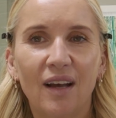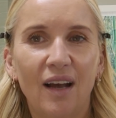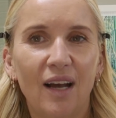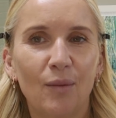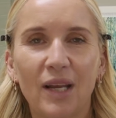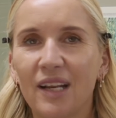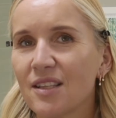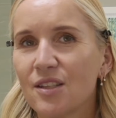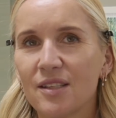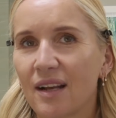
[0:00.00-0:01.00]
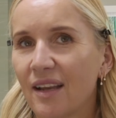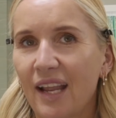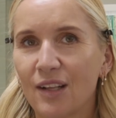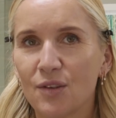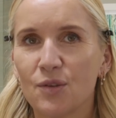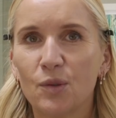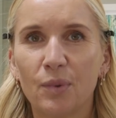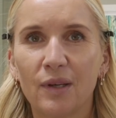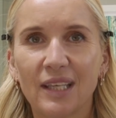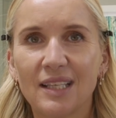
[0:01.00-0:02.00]
and it's again
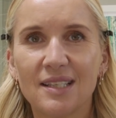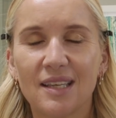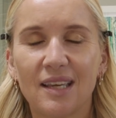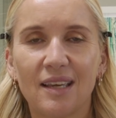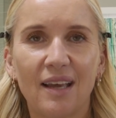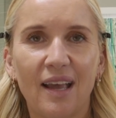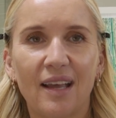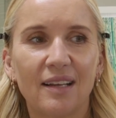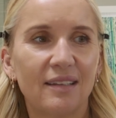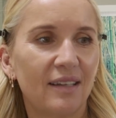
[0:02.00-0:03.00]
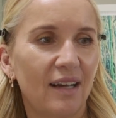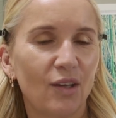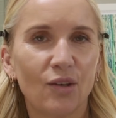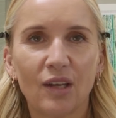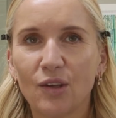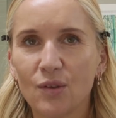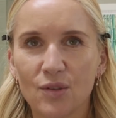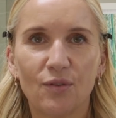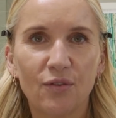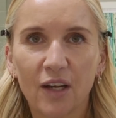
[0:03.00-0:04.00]
super easy, and you can use
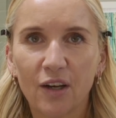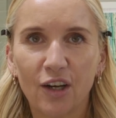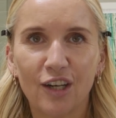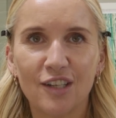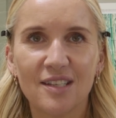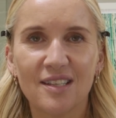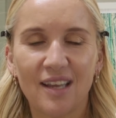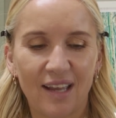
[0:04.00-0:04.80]
your fingers.